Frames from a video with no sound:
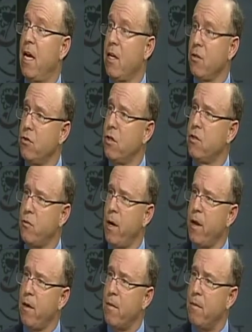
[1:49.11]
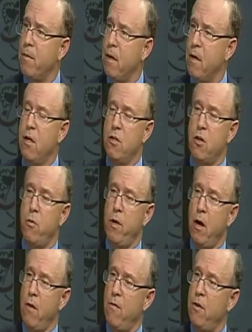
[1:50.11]
Estrogen is one of them. So
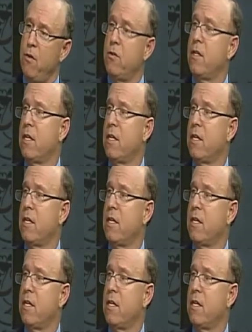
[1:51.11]
we often use